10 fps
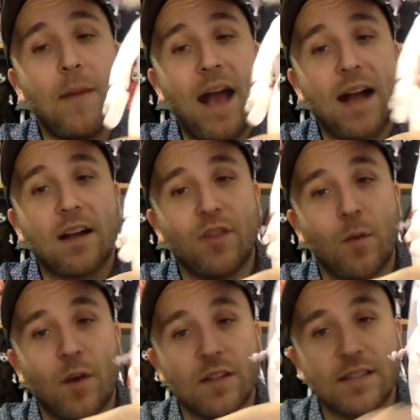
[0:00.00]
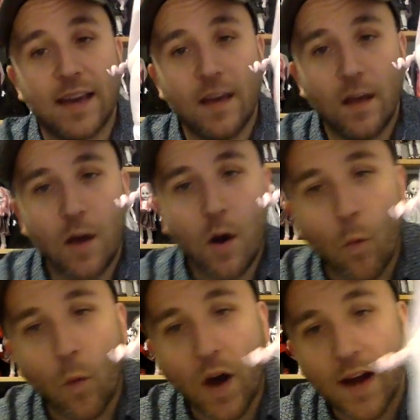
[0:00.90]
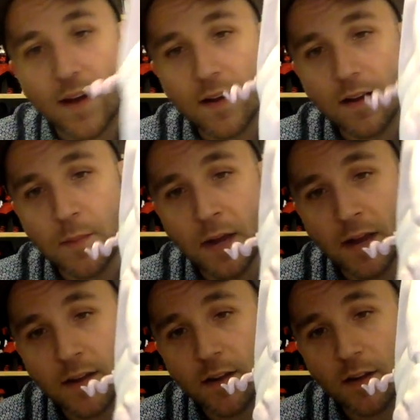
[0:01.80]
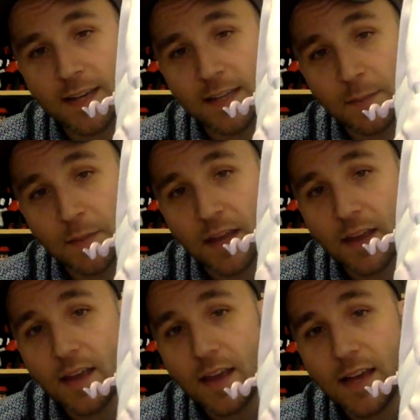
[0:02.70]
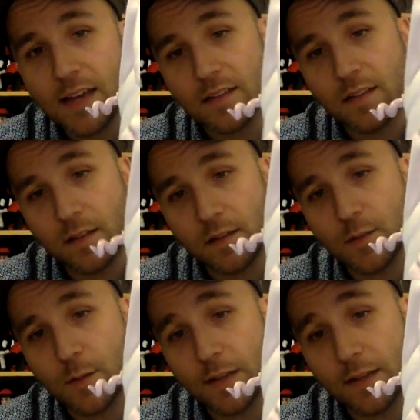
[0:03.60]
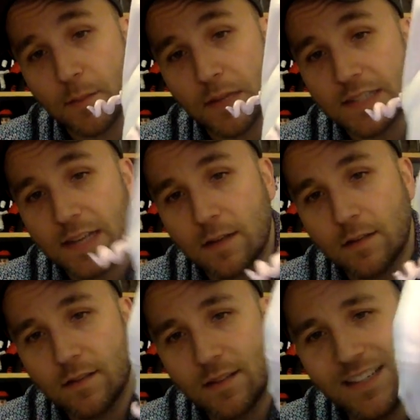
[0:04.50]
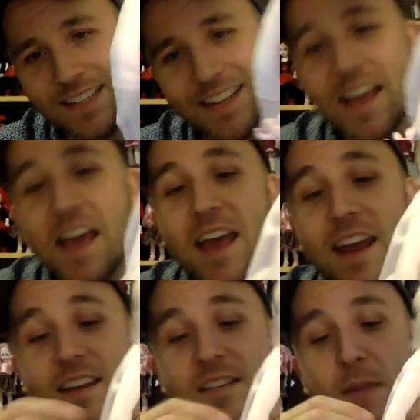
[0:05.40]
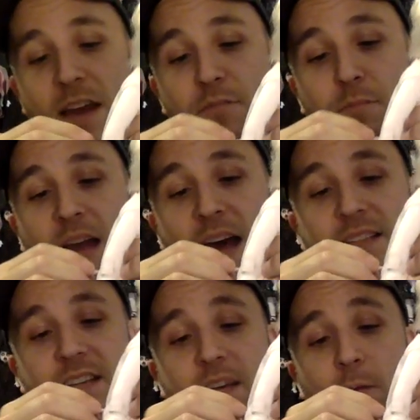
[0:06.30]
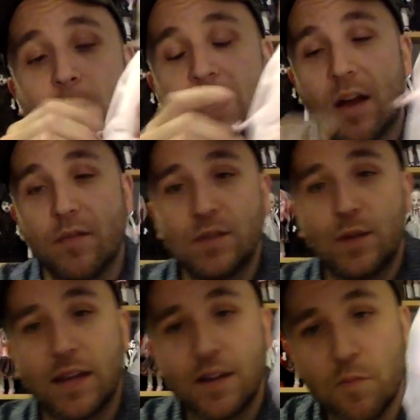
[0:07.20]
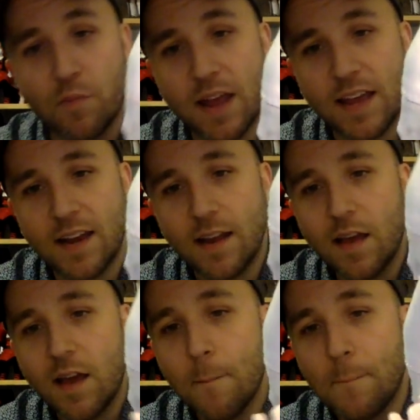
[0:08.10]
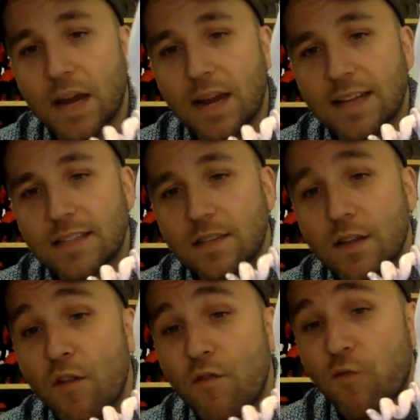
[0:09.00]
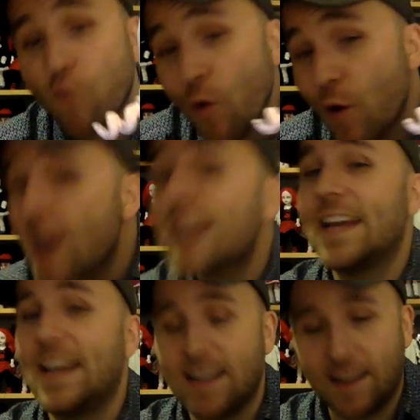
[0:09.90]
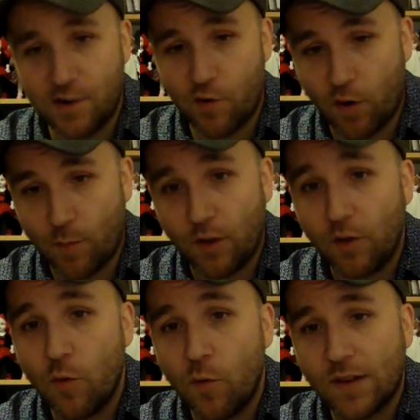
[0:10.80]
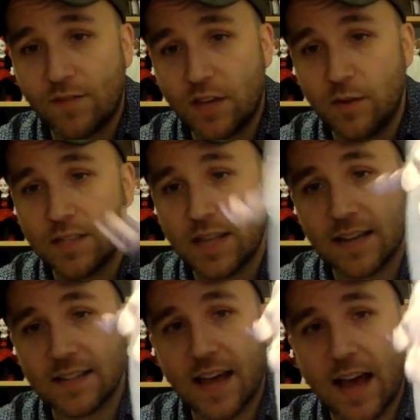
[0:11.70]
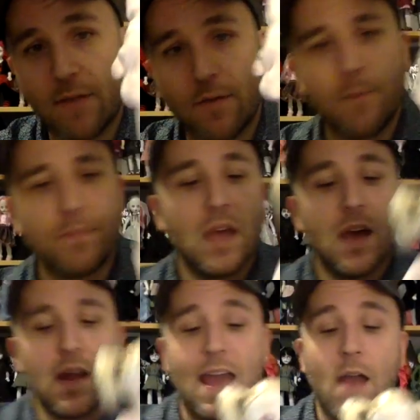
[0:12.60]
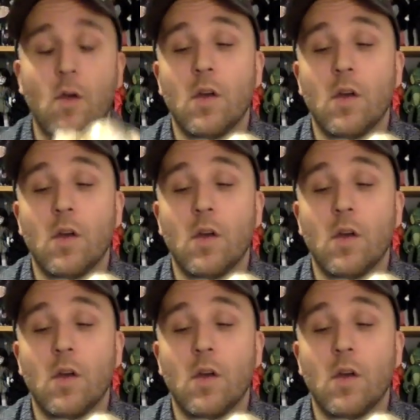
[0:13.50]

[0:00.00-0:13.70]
back of the onesie, come on, you're killing me, is a little squiggly pigtail. It is made of plastic. You want to be careful so that you don't break it, but it's frickin' adorable. One of the cutest things ever. Now,